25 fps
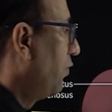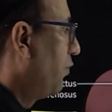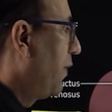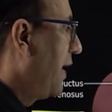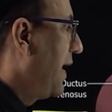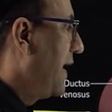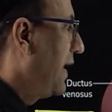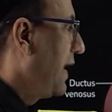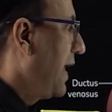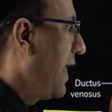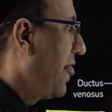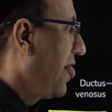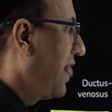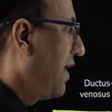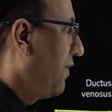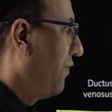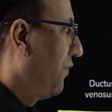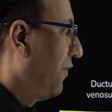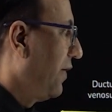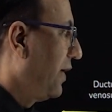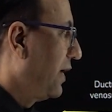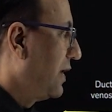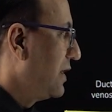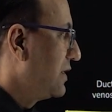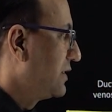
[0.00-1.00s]
vein in the
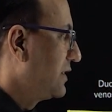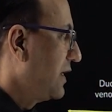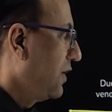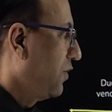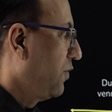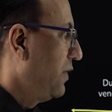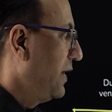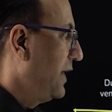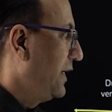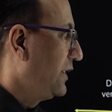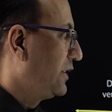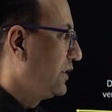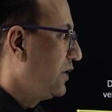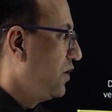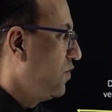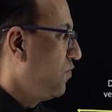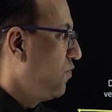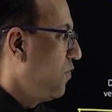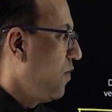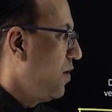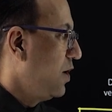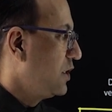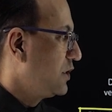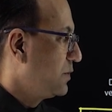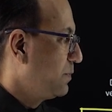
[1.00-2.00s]
fetal circulation
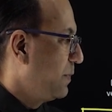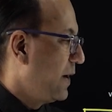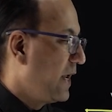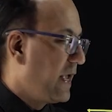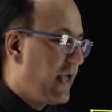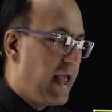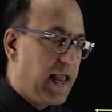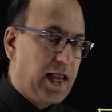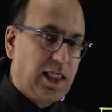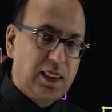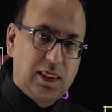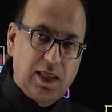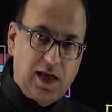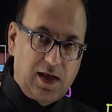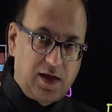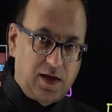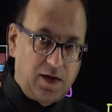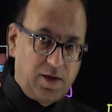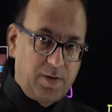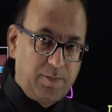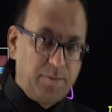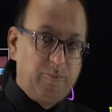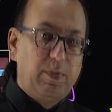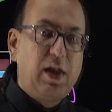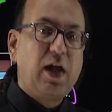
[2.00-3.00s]
was bringing
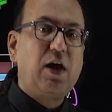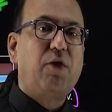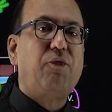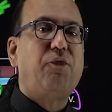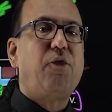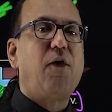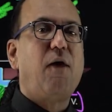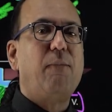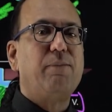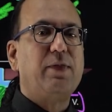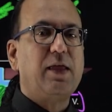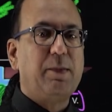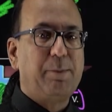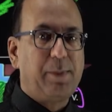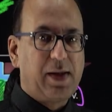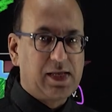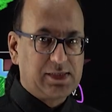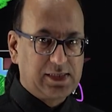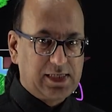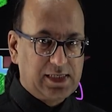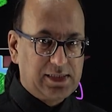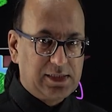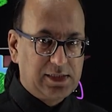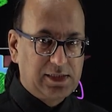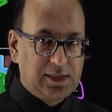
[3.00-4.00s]
the blood from the
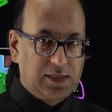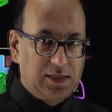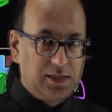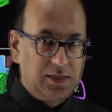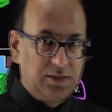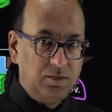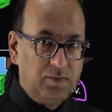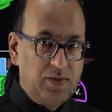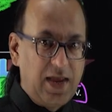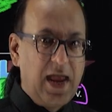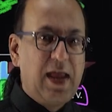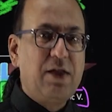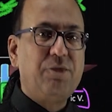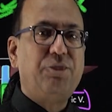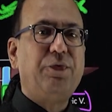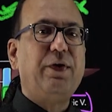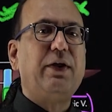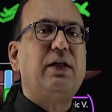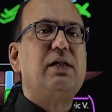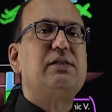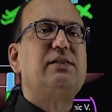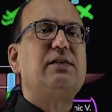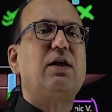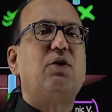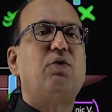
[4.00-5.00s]
placenta. In
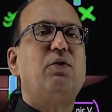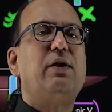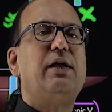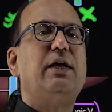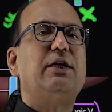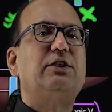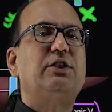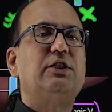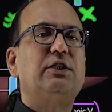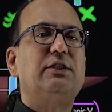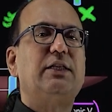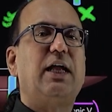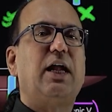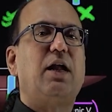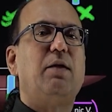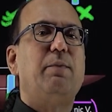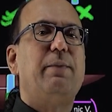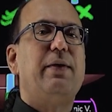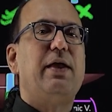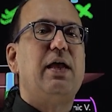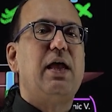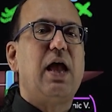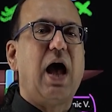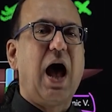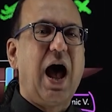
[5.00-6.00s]
fetal circulation, that will
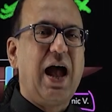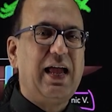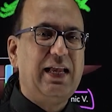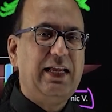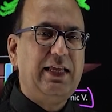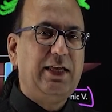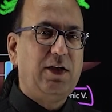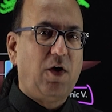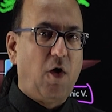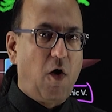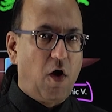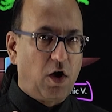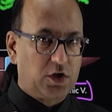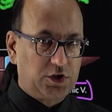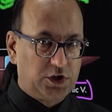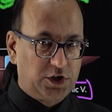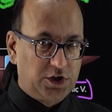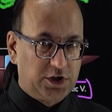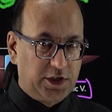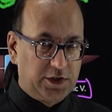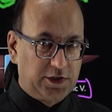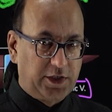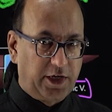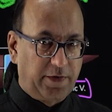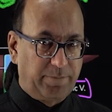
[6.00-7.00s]
be highly
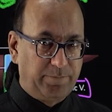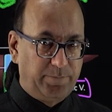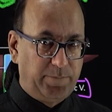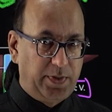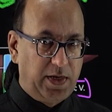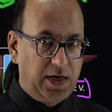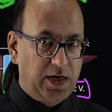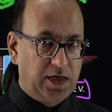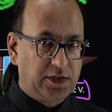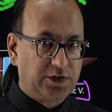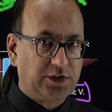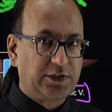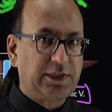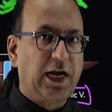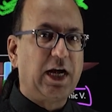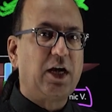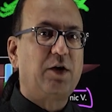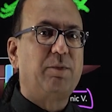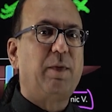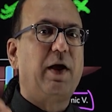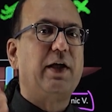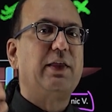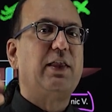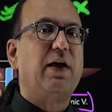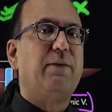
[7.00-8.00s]
oxygenated blood sent
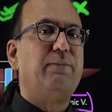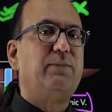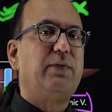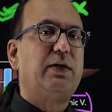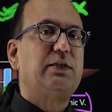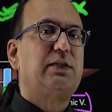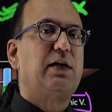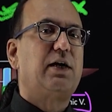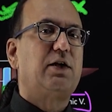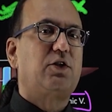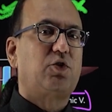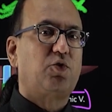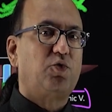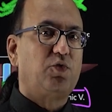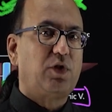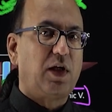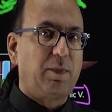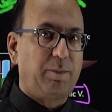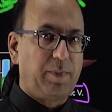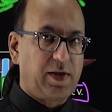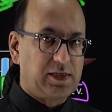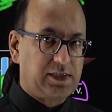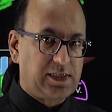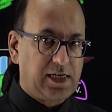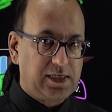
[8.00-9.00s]
by the mother through the
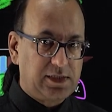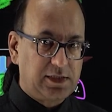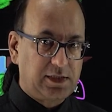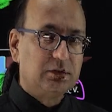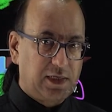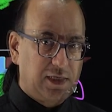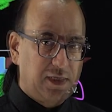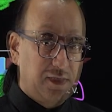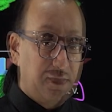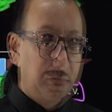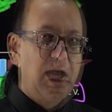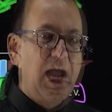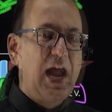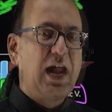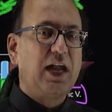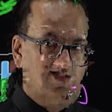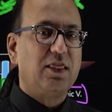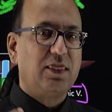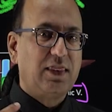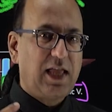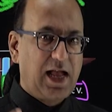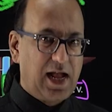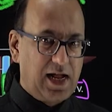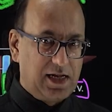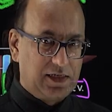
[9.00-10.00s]
placenta, and
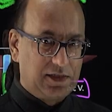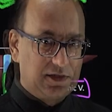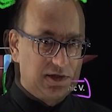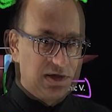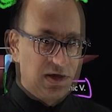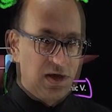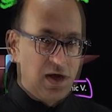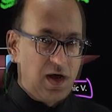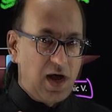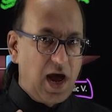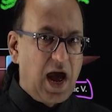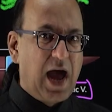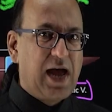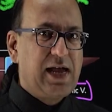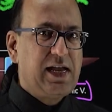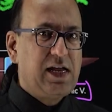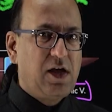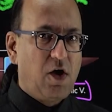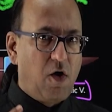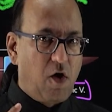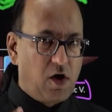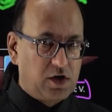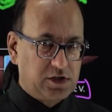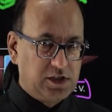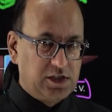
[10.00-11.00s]
that high
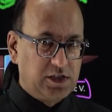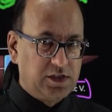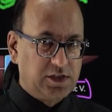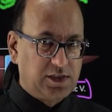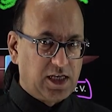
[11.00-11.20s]
oxygen